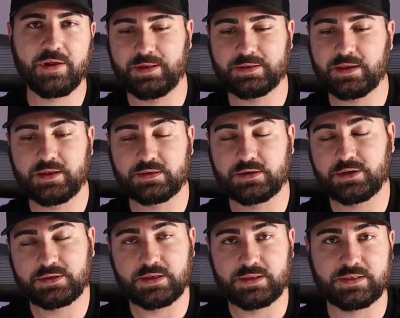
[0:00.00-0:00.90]
it, it's
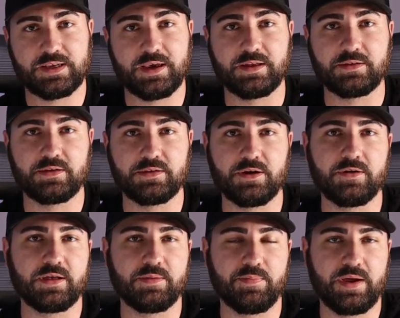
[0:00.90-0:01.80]
just insane, you
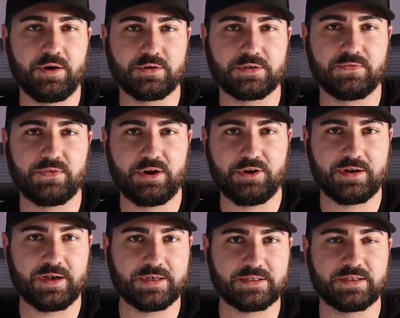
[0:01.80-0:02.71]
know, it pairs very
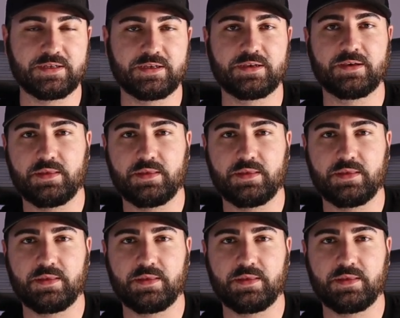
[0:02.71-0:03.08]
nicely.